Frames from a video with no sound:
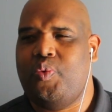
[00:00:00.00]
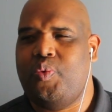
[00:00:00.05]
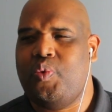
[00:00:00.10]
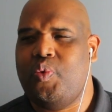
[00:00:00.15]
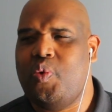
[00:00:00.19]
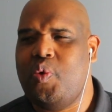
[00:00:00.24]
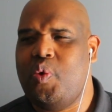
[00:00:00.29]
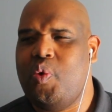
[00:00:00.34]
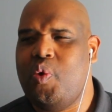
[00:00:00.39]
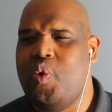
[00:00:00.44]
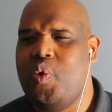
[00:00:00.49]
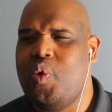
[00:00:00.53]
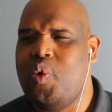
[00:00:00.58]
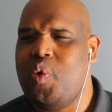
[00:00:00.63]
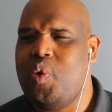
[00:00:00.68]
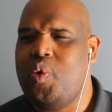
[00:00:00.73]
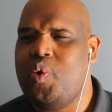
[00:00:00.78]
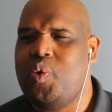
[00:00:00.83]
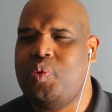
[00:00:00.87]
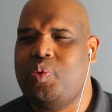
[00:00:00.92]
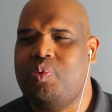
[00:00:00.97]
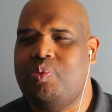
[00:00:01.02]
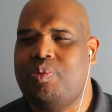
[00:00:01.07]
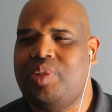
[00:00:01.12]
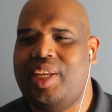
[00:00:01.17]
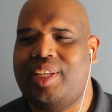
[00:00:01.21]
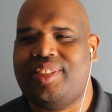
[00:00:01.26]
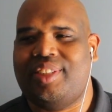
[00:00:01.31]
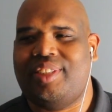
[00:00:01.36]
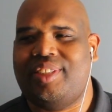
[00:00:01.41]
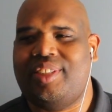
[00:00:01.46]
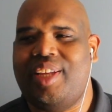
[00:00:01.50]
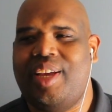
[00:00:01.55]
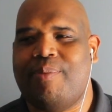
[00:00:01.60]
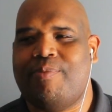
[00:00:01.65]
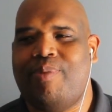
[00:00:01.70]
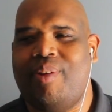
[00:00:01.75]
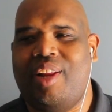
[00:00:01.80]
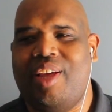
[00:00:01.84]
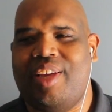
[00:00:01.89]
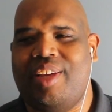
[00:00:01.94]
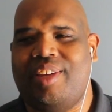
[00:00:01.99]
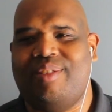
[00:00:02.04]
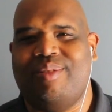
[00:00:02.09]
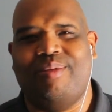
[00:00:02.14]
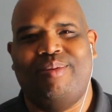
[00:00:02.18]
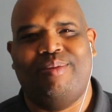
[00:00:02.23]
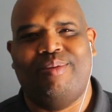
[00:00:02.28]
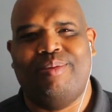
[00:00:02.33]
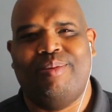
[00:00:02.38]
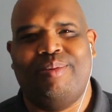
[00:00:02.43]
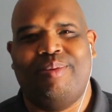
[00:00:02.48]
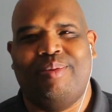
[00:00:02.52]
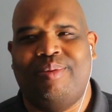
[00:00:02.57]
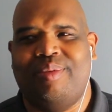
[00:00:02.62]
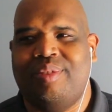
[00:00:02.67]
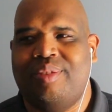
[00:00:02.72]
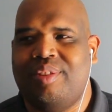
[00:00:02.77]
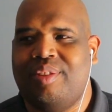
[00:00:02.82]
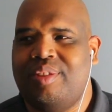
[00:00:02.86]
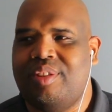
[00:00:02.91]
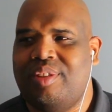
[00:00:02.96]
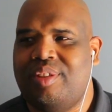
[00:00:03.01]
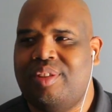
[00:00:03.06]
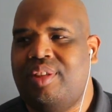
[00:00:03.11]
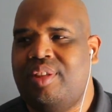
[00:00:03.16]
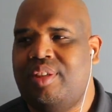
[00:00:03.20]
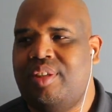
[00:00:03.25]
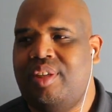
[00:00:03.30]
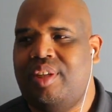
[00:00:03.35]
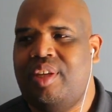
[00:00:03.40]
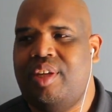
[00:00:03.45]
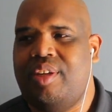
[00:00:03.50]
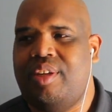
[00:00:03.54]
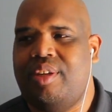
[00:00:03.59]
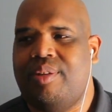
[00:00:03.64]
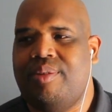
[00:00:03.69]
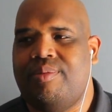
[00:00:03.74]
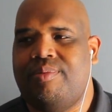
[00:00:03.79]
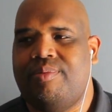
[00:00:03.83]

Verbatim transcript: Woo! That sick play. Damn.